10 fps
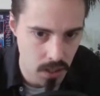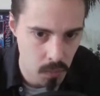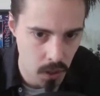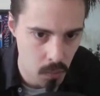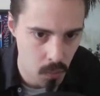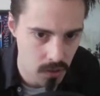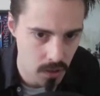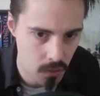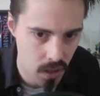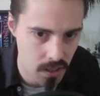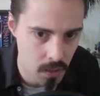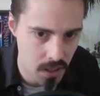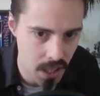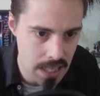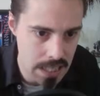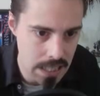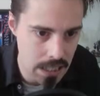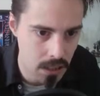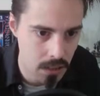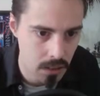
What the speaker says: experience points, gets Franz up to 18.